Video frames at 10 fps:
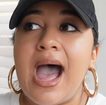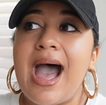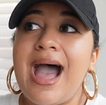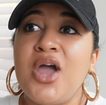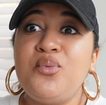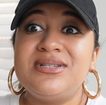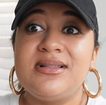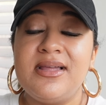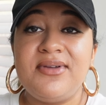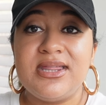I was
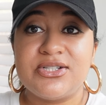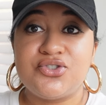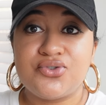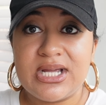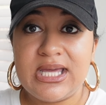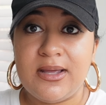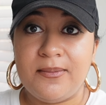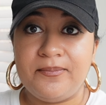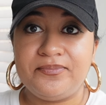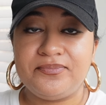living the
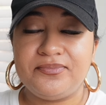dream.